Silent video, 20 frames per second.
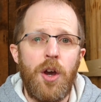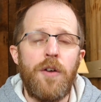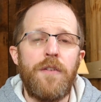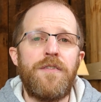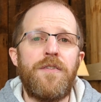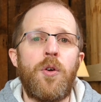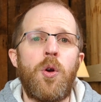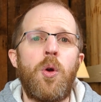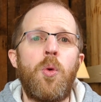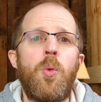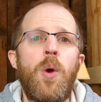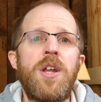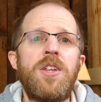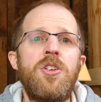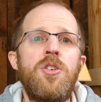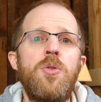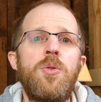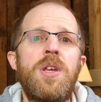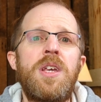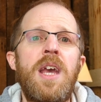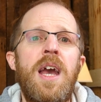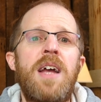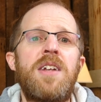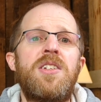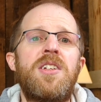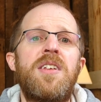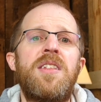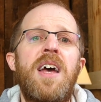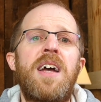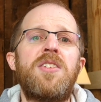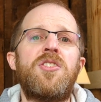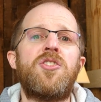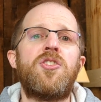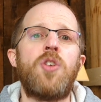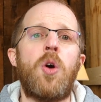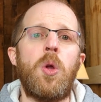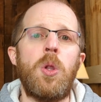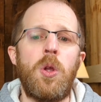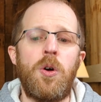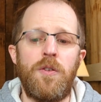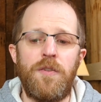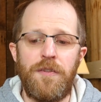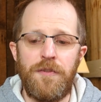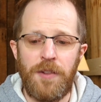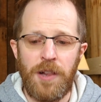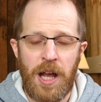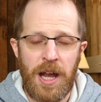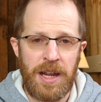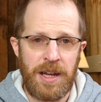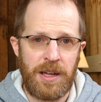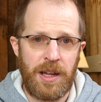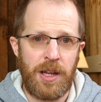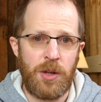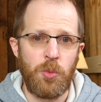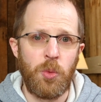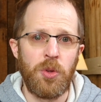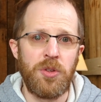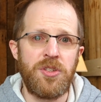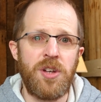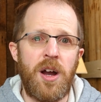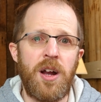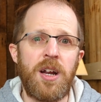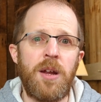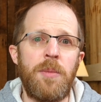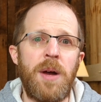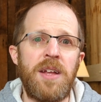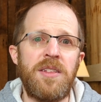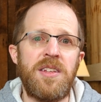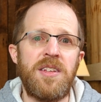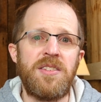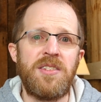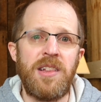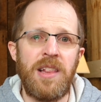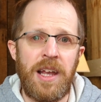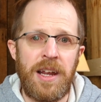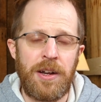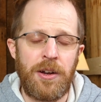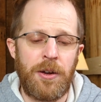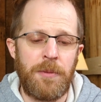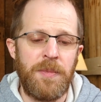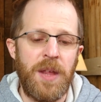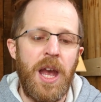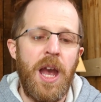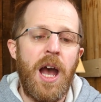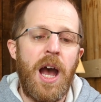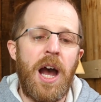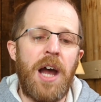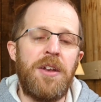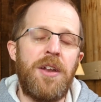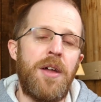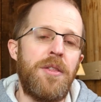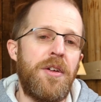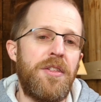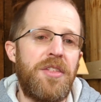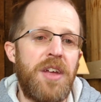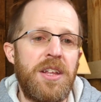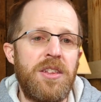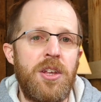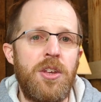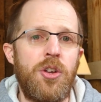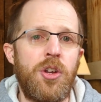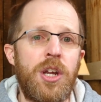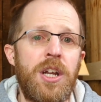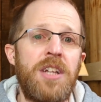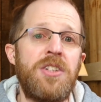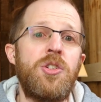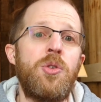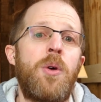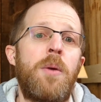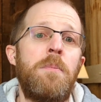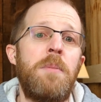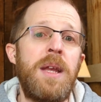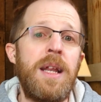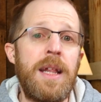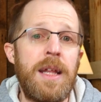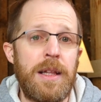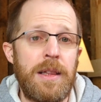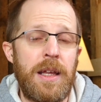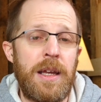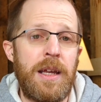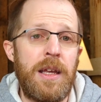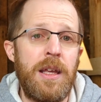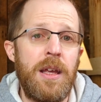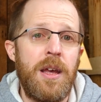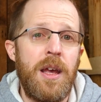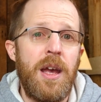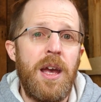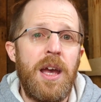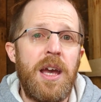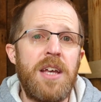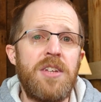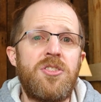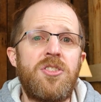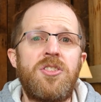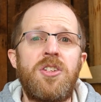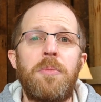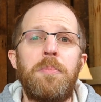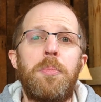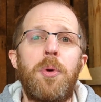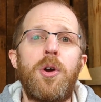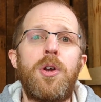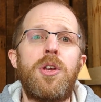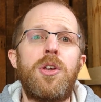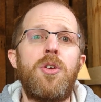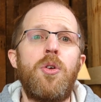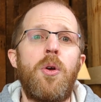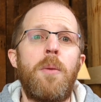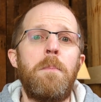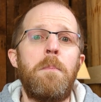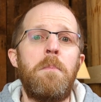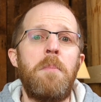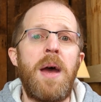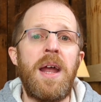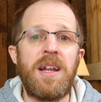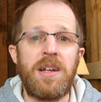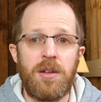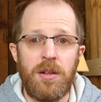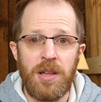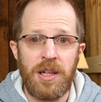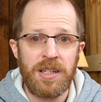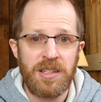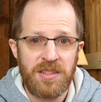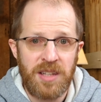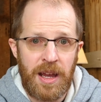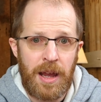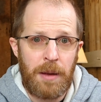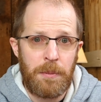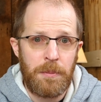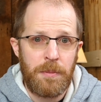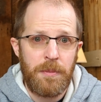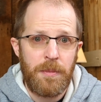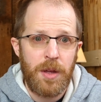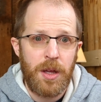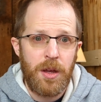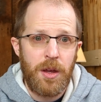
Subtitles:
for when you get to that solo flight, and we'll talk about this later. Another thing that you're going to do immediately is to book your medical exam